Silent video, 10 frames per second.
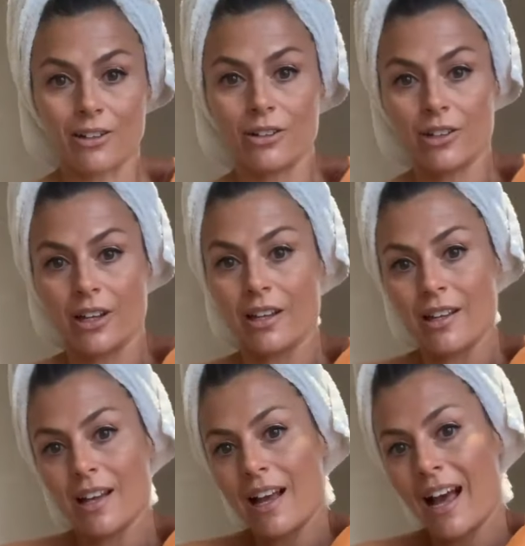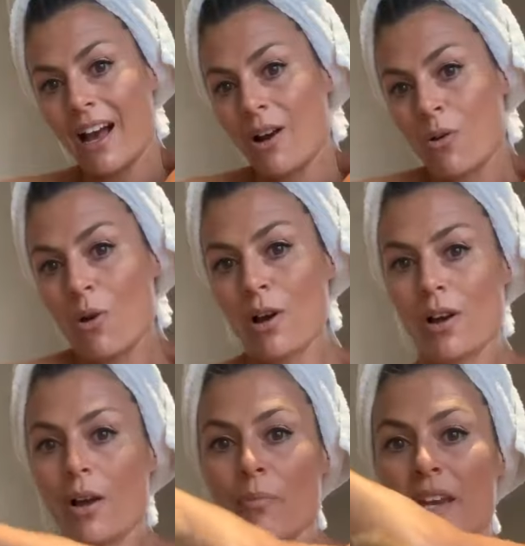Look how
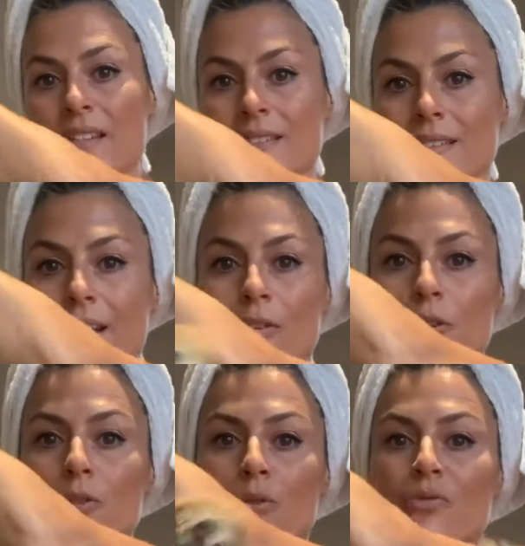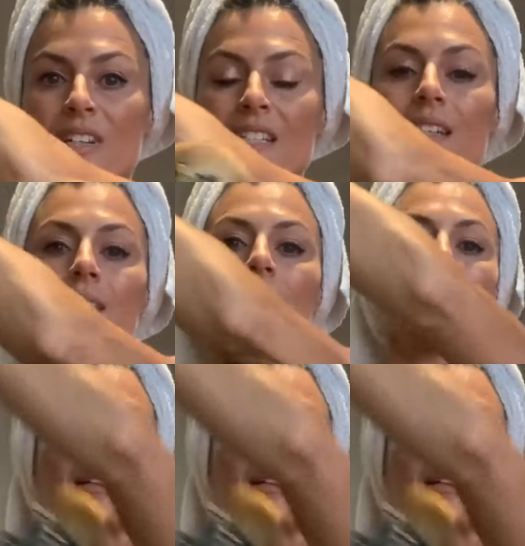amazing that looks already.